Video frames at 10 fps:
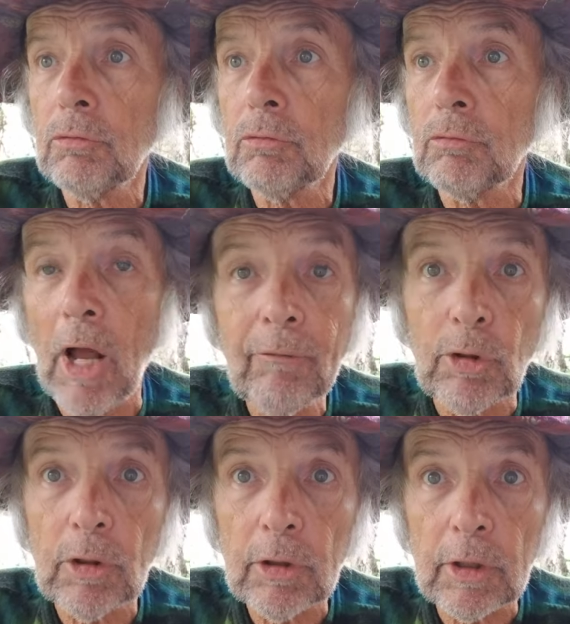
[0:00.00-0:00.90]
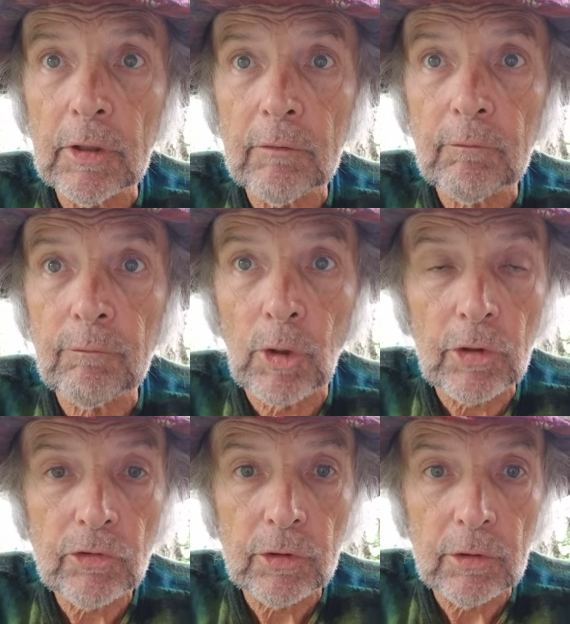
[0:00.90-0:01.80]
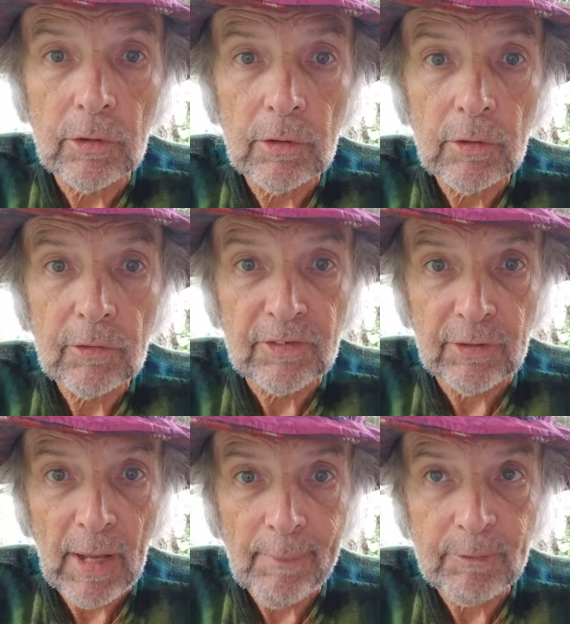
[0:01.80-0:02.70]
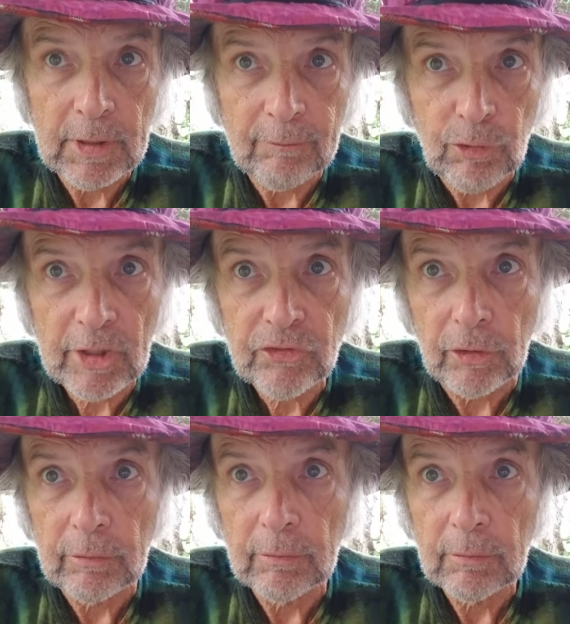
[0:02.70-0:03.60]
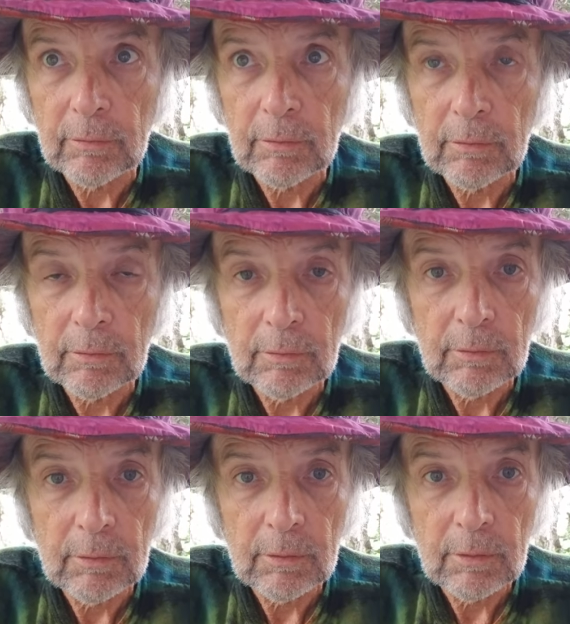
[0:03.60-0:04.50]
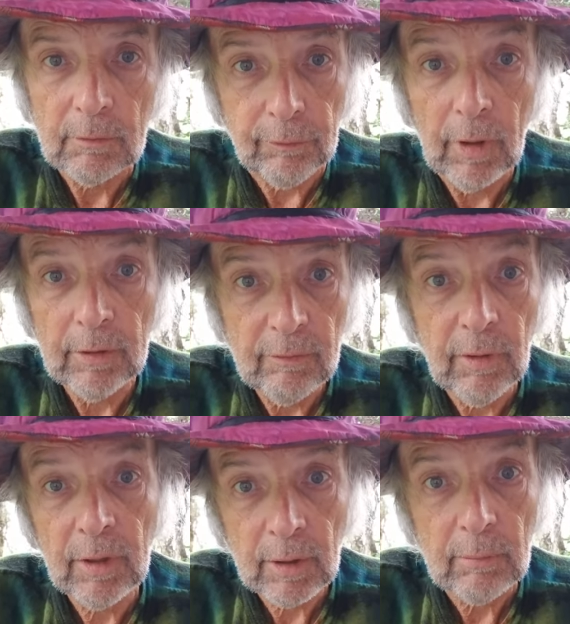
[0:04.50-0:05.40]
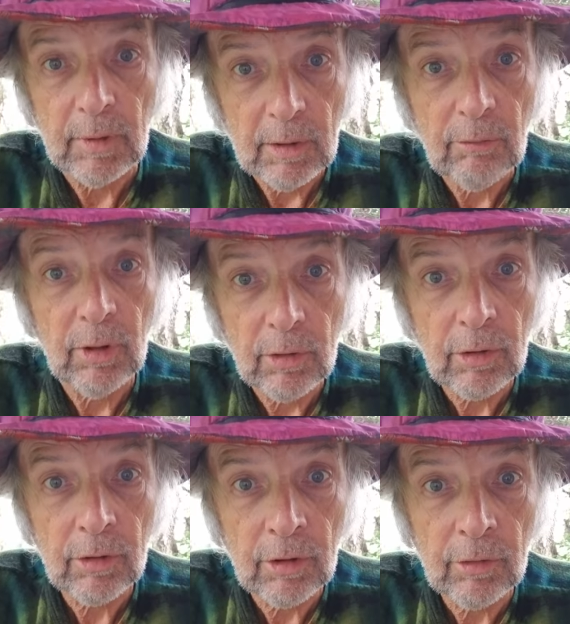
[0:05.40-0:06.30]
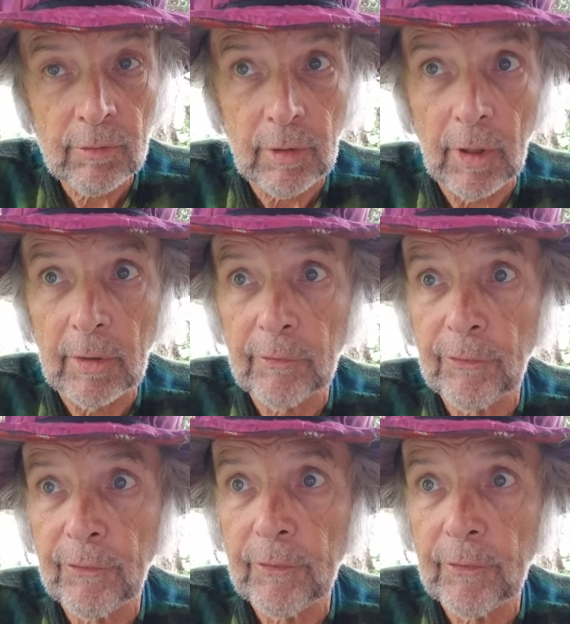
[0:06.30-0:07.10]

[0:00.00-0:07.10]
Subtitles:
revel in virgin synaptic friction, finally fucking me with her earth legs.